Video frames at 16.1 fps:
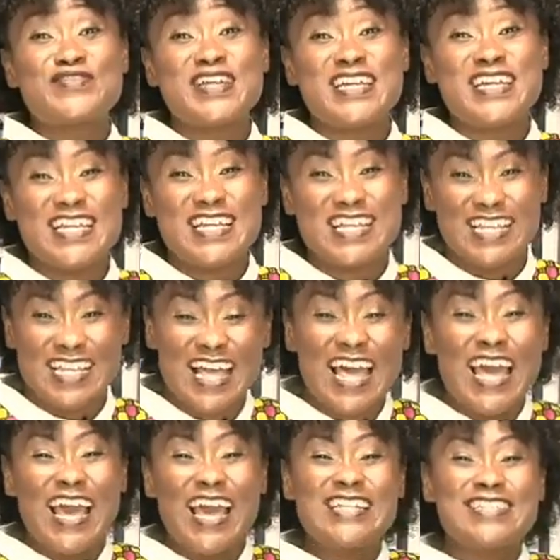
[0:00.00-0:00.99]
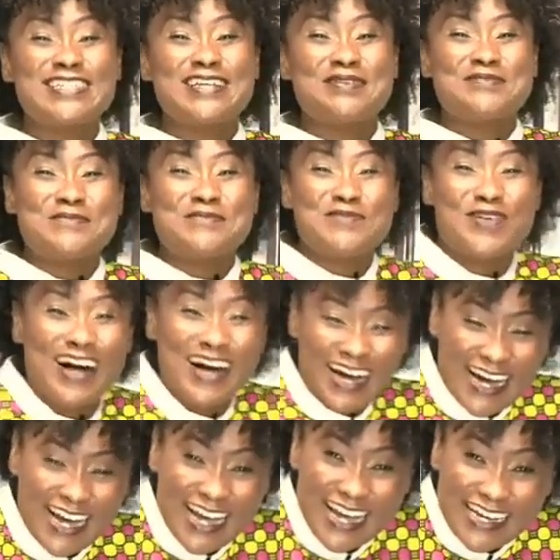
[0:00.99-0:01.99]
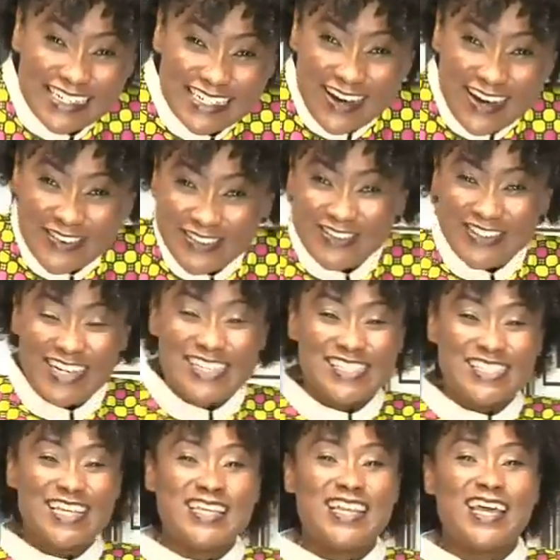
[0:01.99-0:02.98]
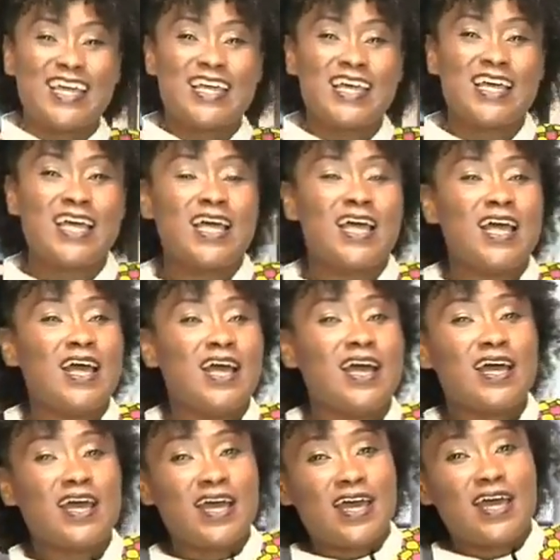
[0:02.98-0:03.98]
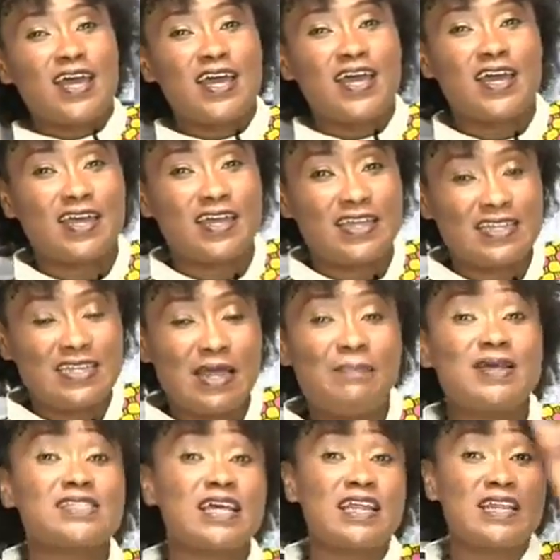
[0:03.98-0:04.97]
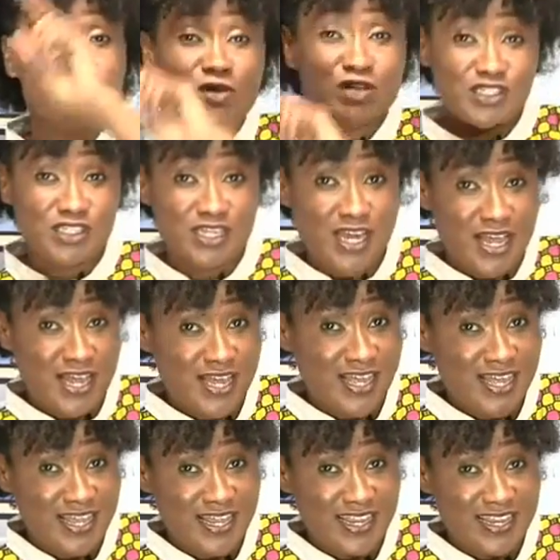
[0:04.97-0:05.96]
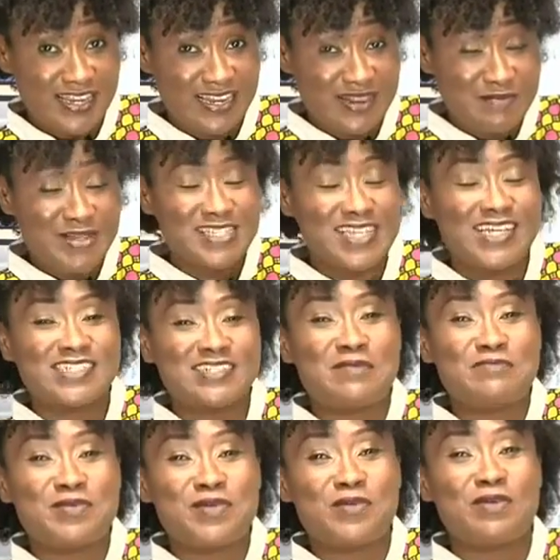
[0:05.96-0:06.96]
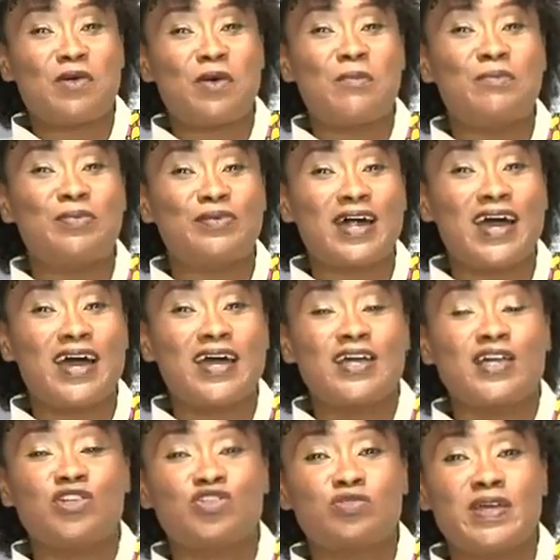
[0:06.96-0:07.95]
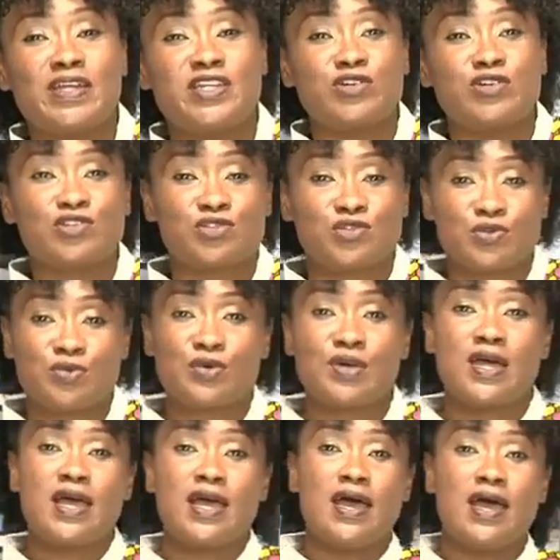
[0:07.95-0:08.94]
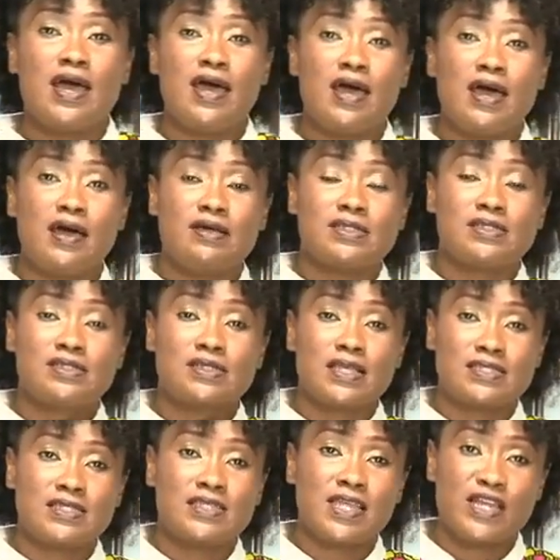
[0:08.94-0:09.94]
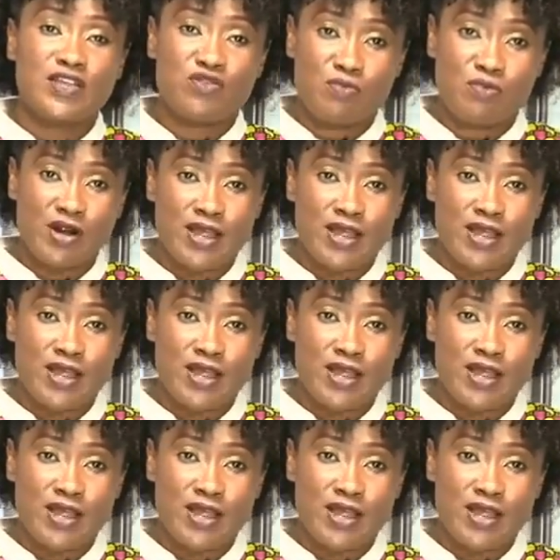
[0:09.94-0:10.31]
free. It's no boy. Now what you're saying? You best only moshia. You best say she be bra. Jumedi so Saturday